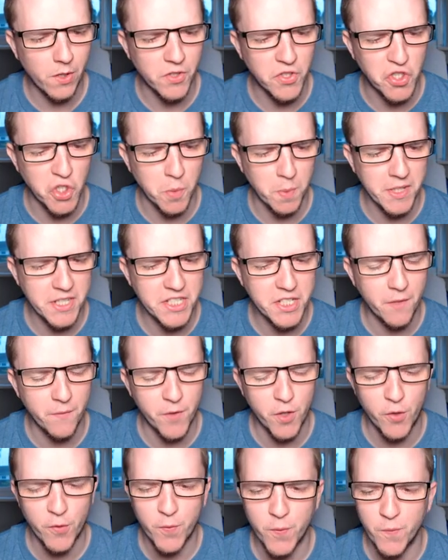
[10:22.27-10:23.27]
a job
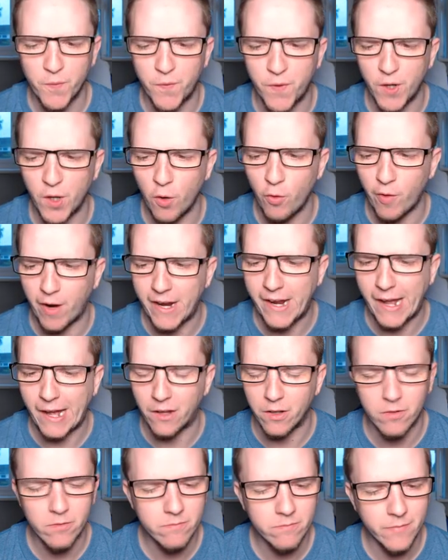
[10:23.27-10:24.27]
interview from
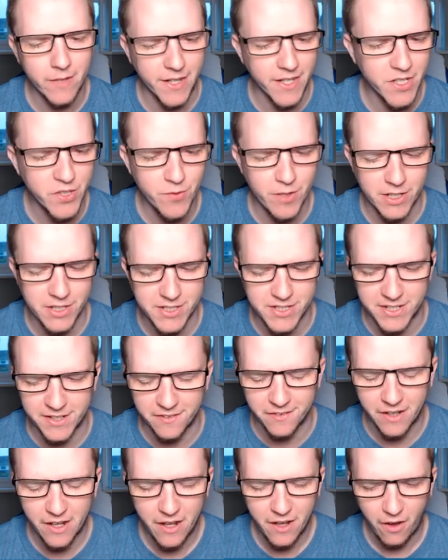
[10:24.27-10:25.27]
Villarreal.
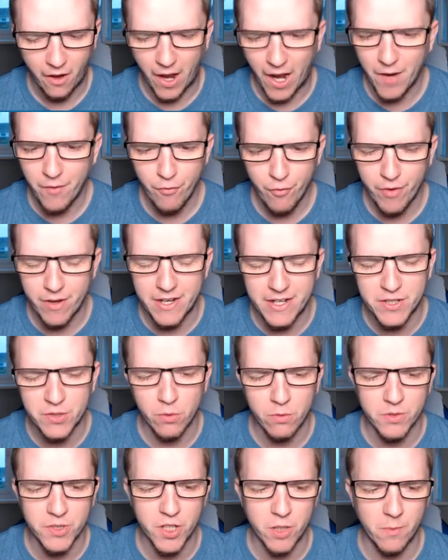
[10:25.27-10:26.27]
Interesting. I haven't really
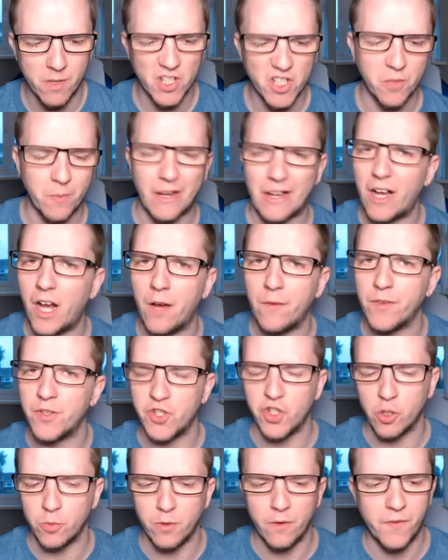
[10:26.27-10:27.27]
talked too much about other
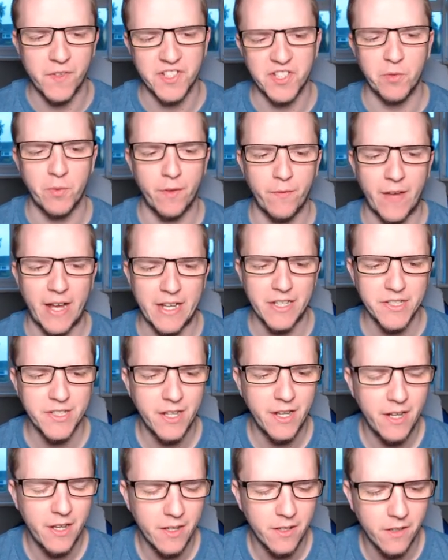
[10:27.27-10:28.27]
job offers that we've had,
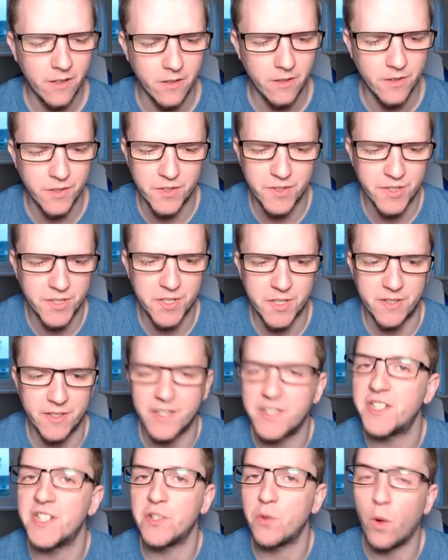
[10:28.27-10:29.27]
because
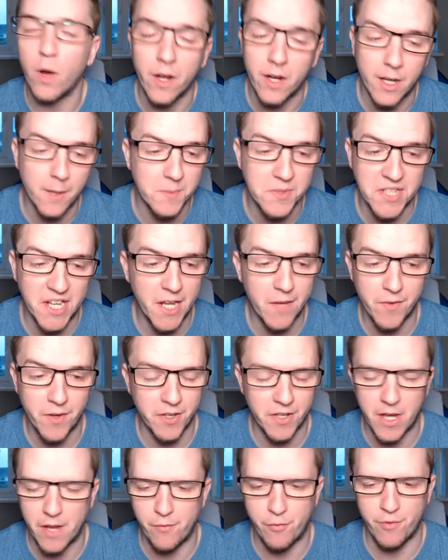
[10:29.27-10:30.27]
this is a one-club save.
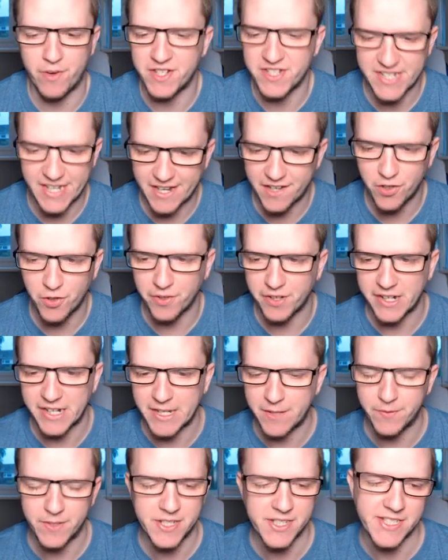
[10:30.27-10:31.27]
I'd never intend on
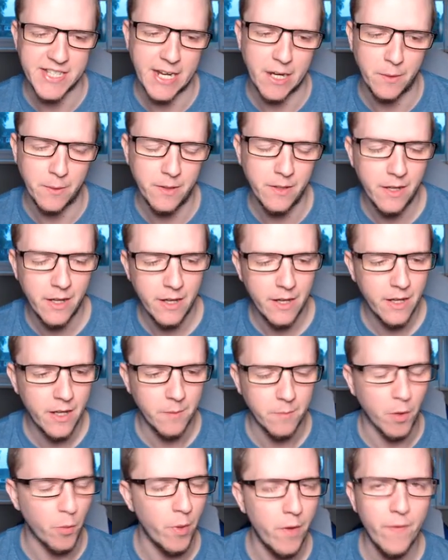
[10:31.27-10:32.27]
leaving Steaua.
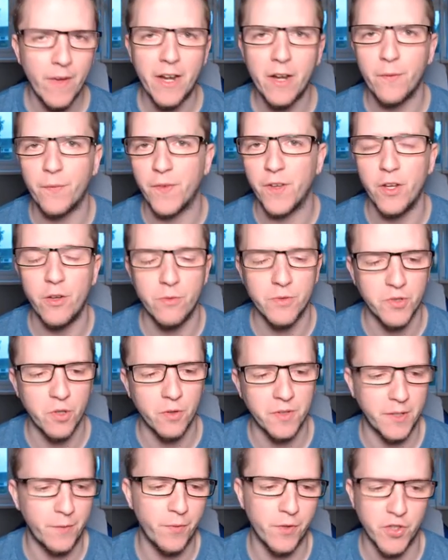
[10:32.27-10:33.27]
But we've had a few sort
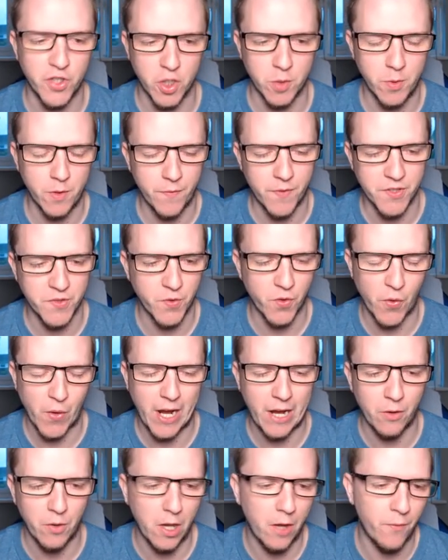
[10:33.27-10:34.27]
of different job offers
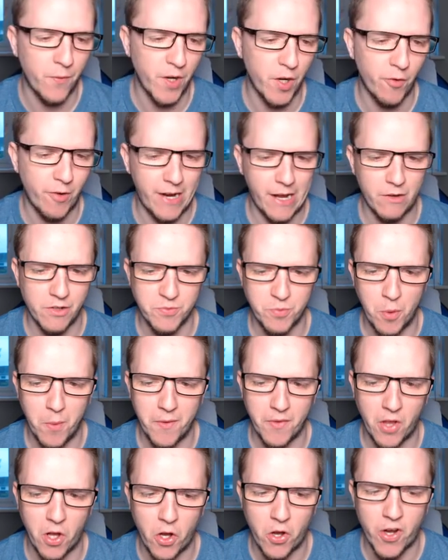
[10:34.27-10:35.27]
throughout. Like, Villarreal's
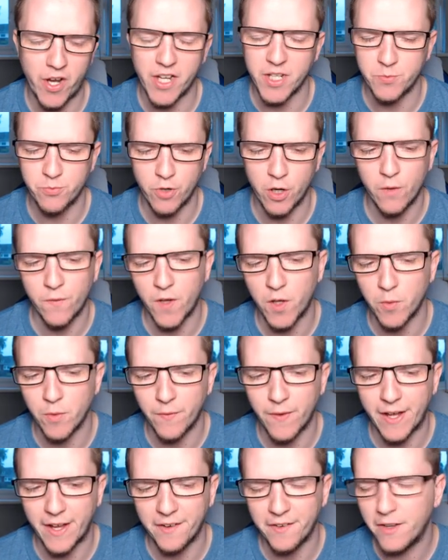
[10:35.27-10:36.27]
probably the highest profile we've
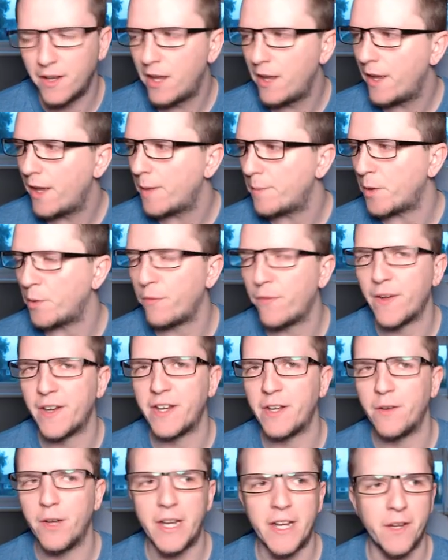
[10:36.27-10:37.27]
had. But we've had
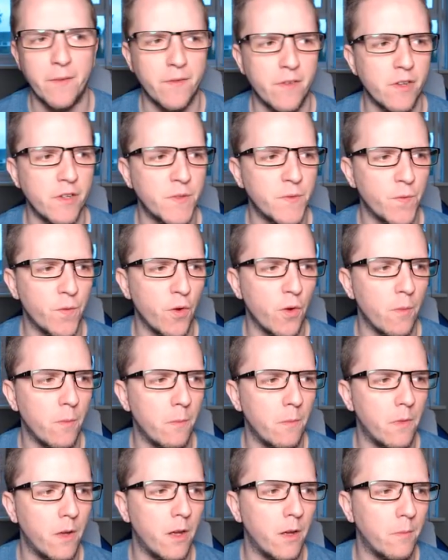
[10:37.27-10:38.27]
interviews
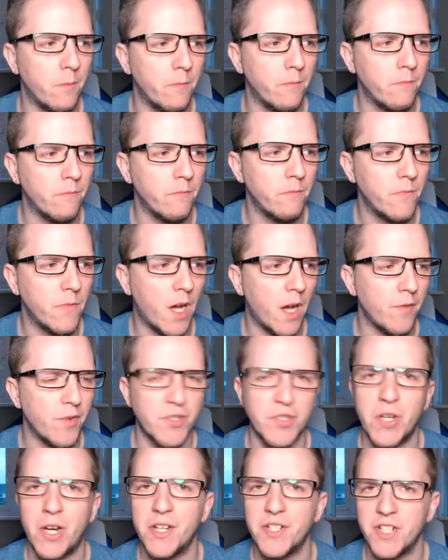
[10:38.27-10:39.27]
from other
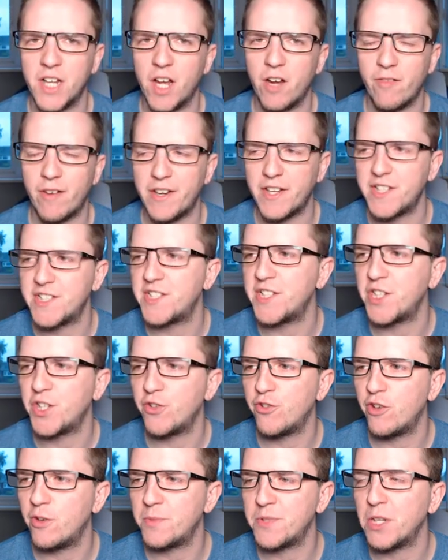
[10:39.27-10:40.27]
sides, like around Eastern
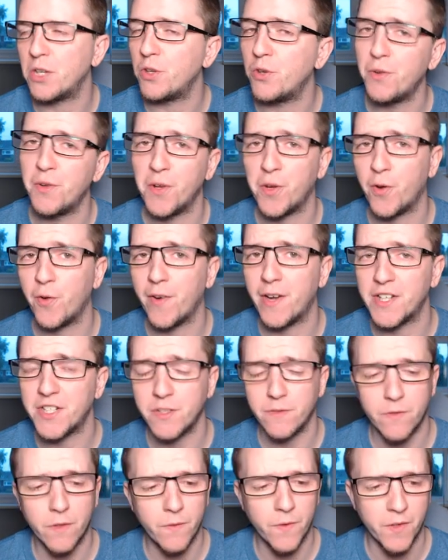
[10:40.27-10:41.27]
Europe. So Ludogorets
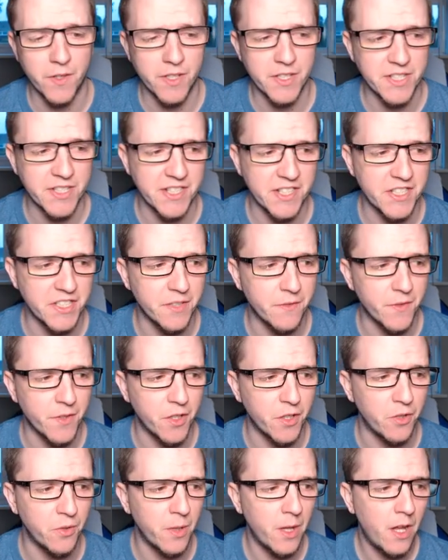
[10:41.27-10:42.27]
have offered us an
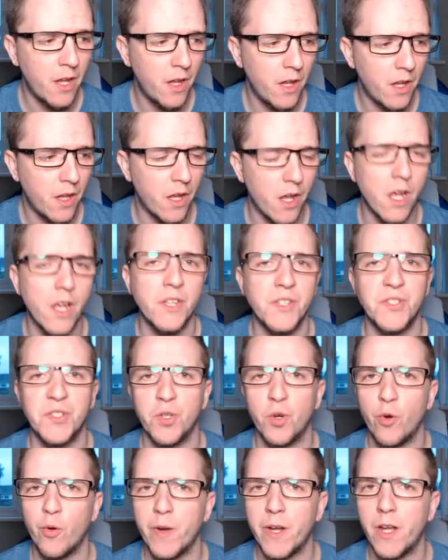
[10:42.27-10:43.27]
interview.
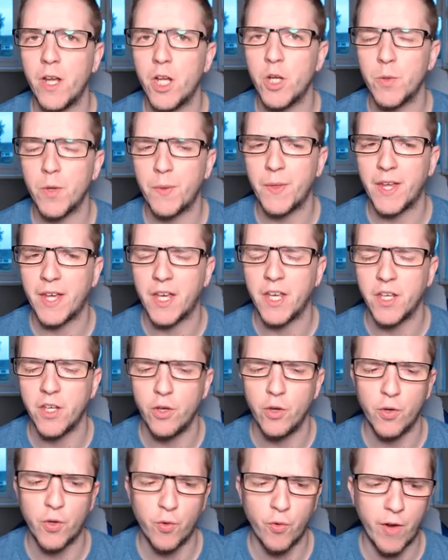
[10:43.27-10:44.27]
Zoria, who I think are
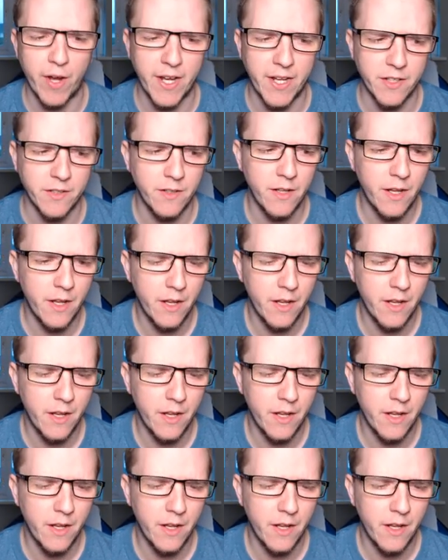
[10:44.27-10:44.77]
Ukraine.